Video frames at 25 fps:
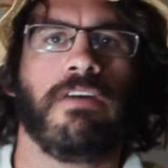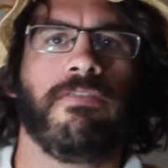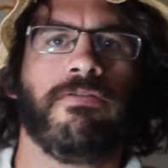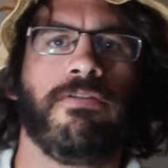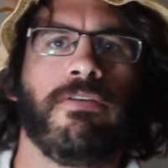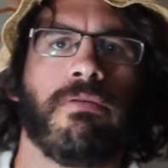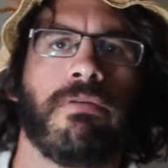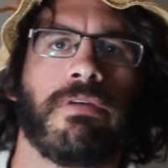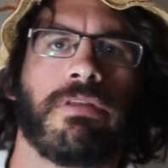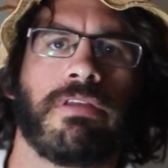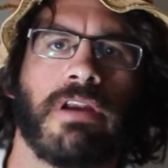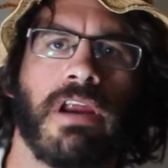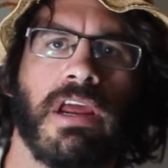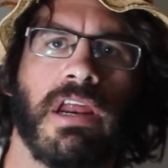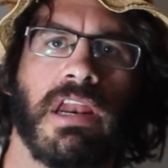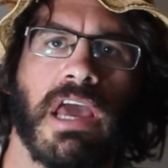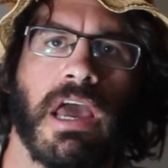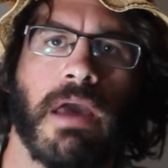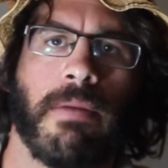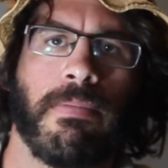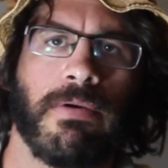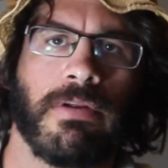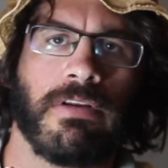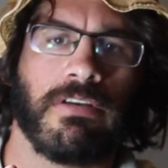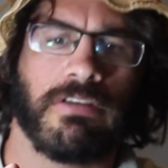if your thread
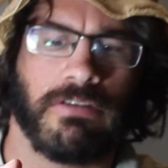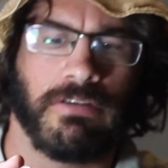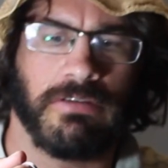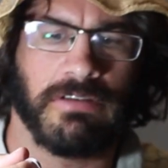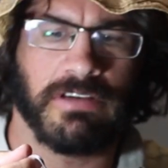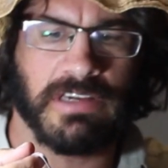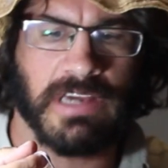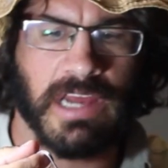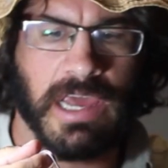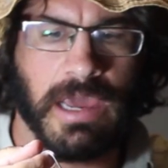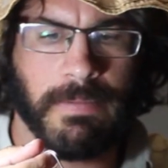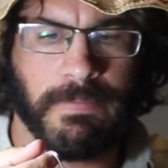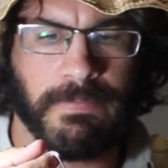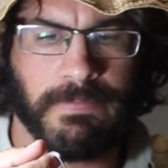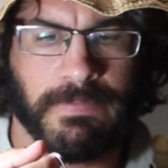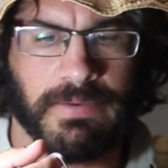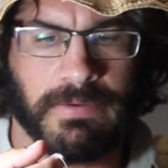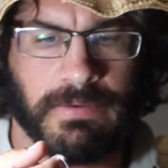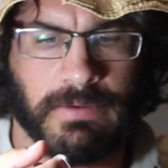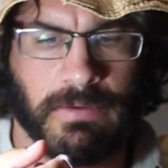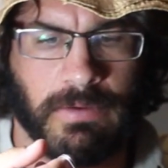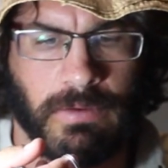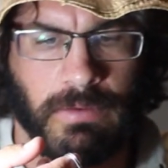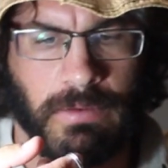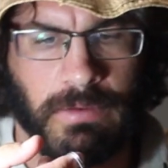happens to snap,
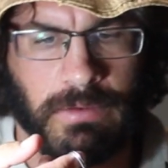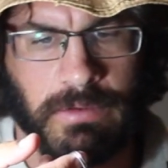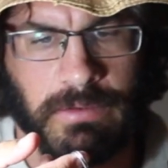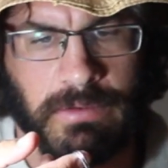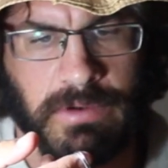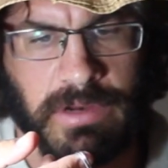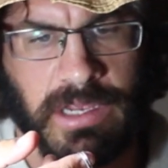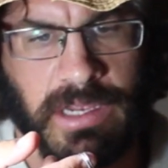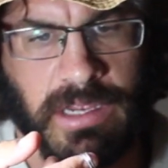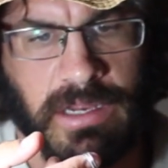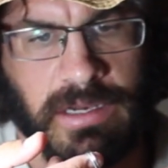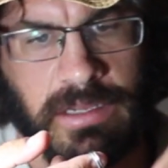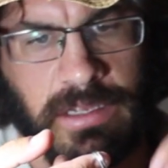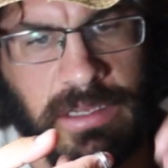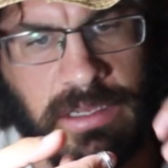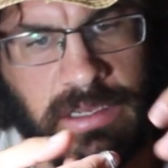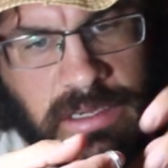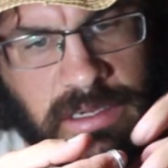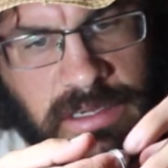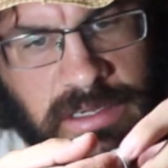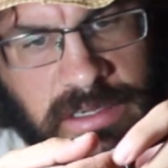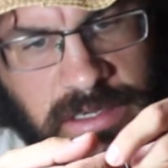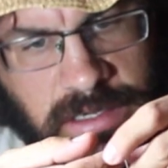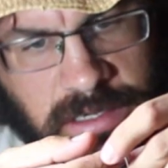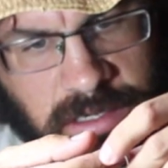all you need
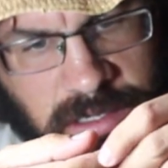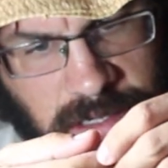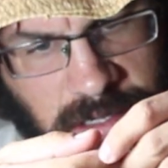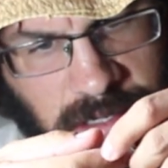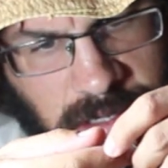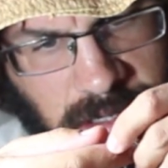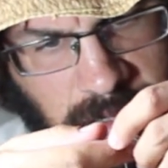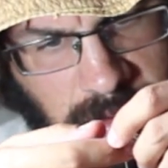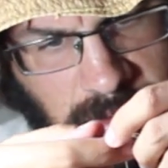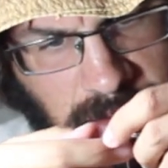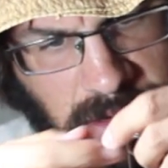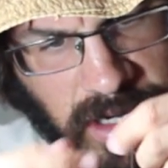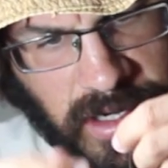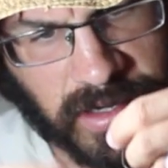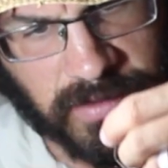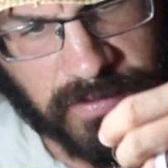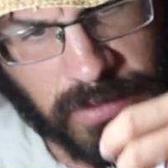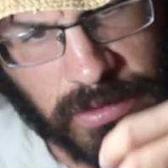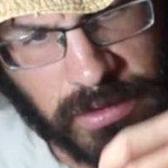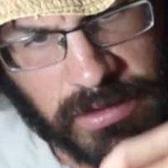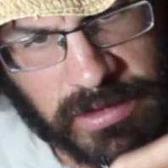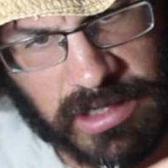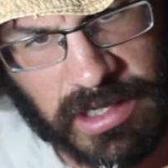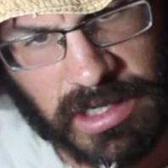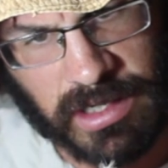is, you need
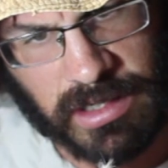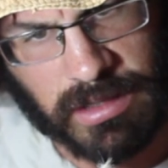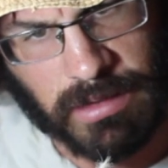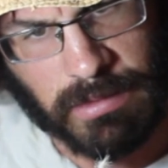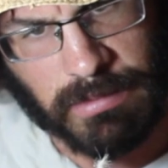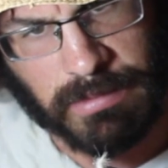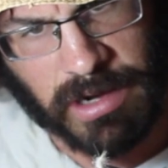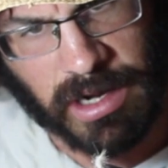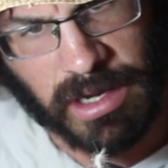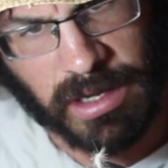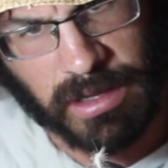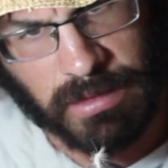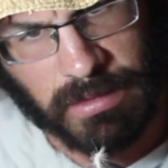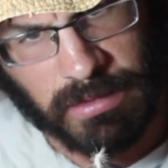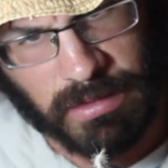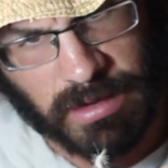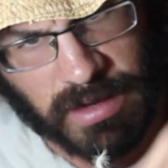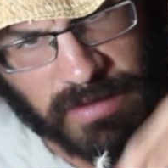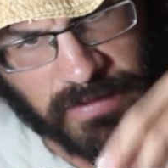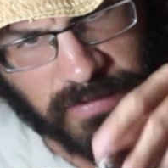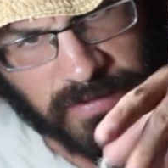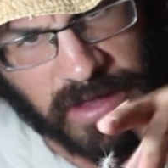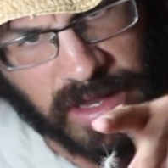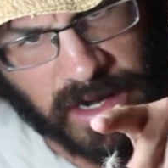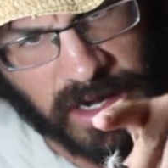Vusi to bring you
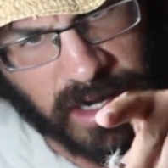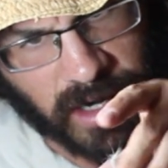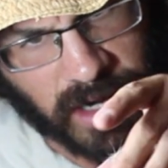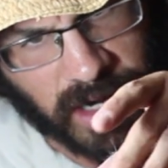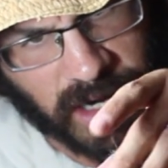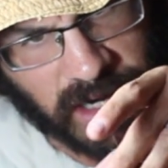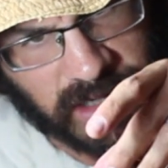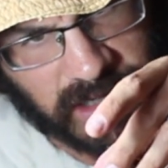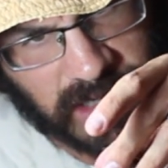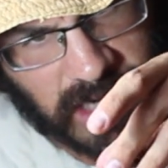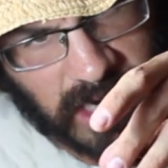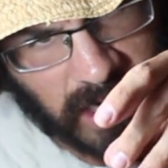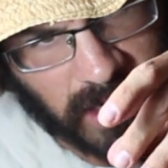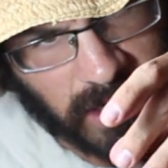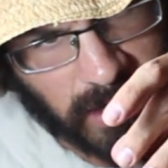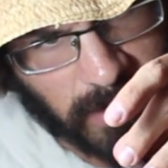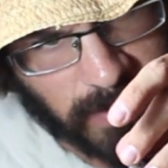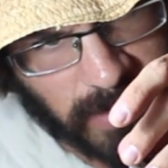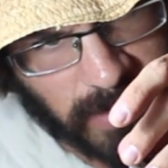a very nice hackle